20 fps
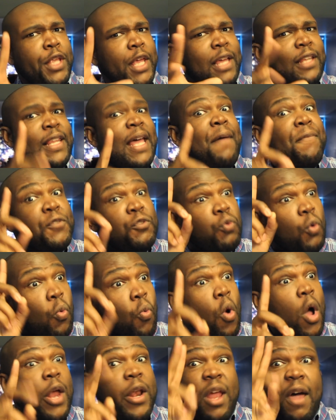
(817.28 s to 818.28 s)
the Alephs were
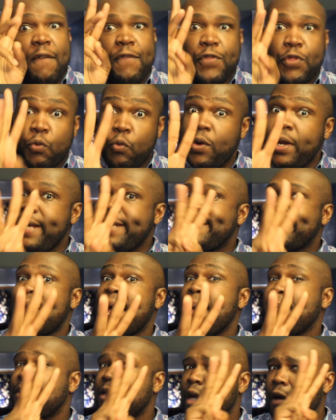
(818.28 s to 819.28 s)
one of 3
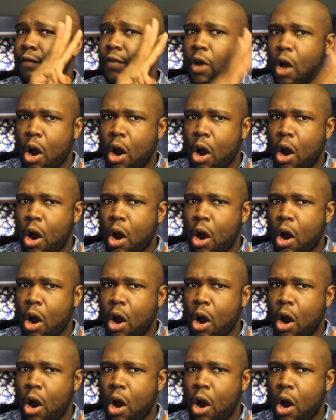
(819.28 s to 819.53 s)
types of